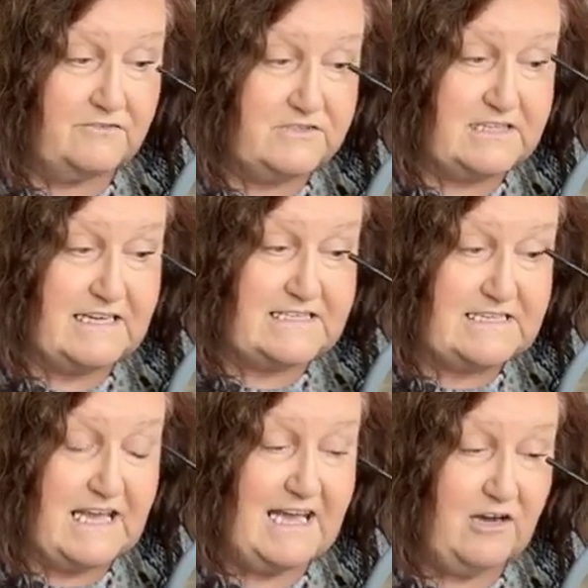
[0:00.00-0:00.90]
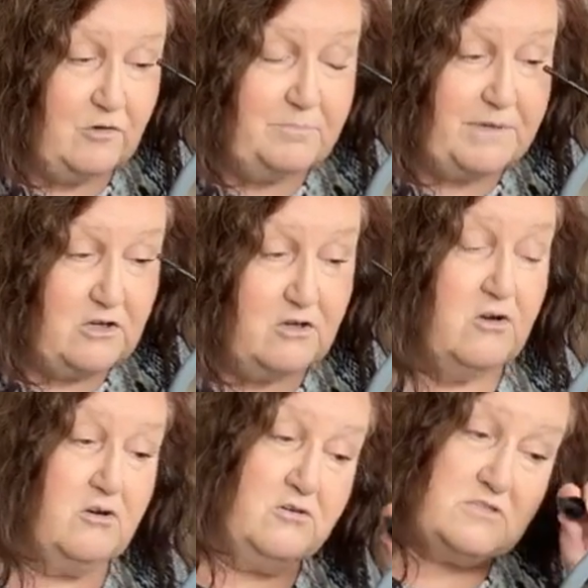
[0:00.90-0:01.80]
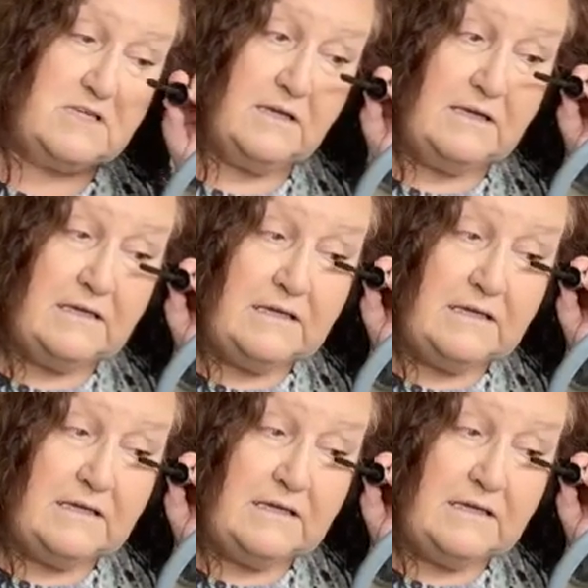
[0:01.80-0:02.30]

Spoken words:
have to get it out because